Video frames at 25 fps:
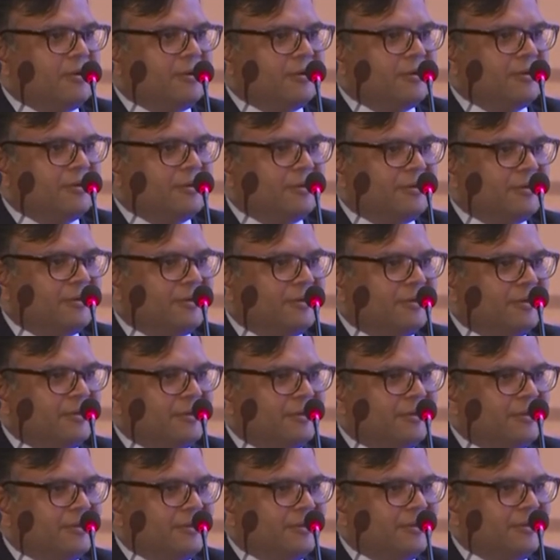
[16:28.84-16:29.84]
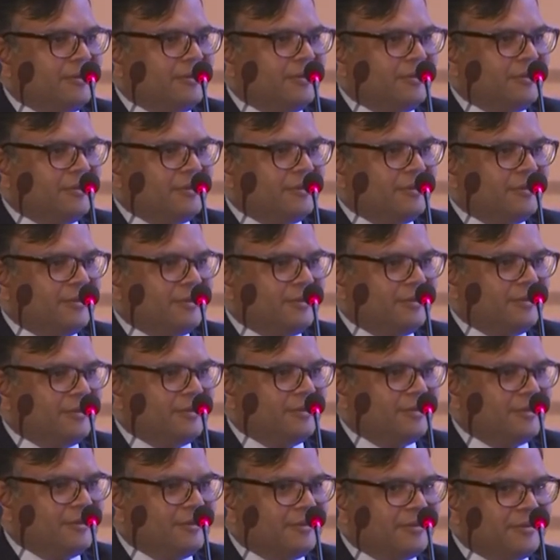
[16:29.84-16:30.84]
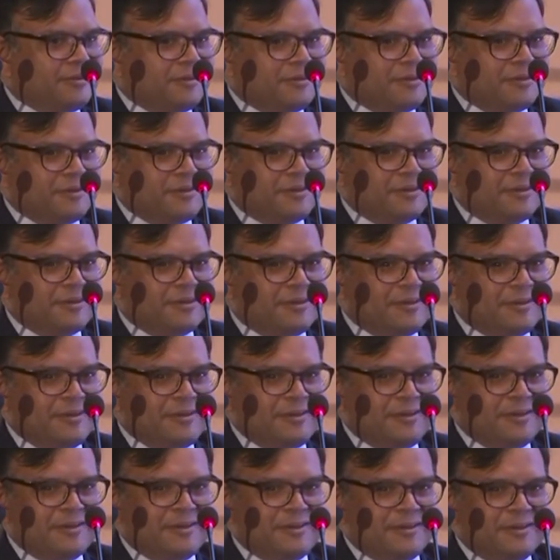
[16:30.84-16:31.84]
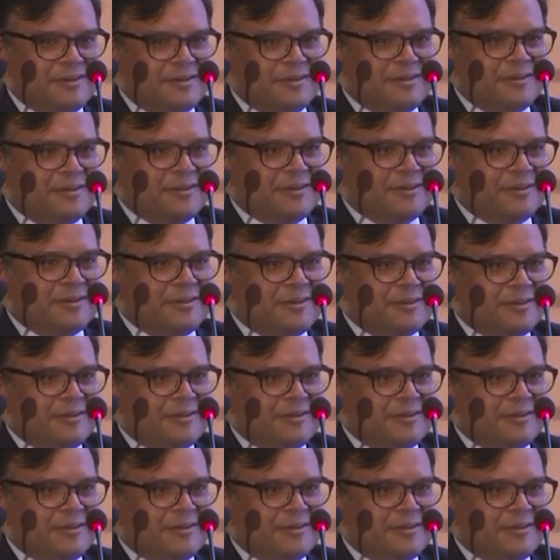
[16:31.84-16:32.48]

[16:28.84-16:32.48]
(no one is talking)